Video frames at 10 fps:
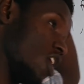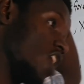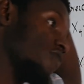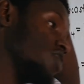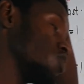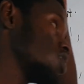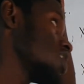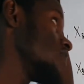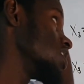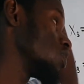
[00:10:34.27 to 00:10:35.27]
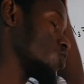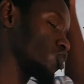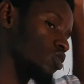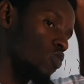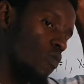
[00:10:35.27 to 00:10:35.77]
if it is not given in the
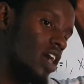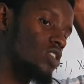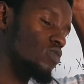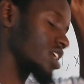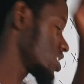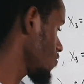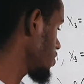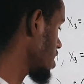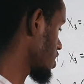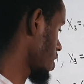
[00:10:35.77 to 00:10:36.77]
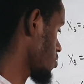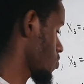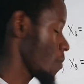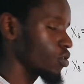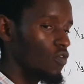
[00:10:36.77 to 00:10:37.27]
question, we just leave it like times
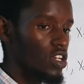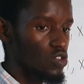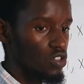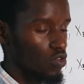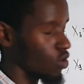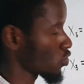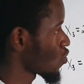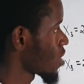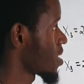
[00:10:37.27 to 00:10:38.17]
probability of x not equal to 1.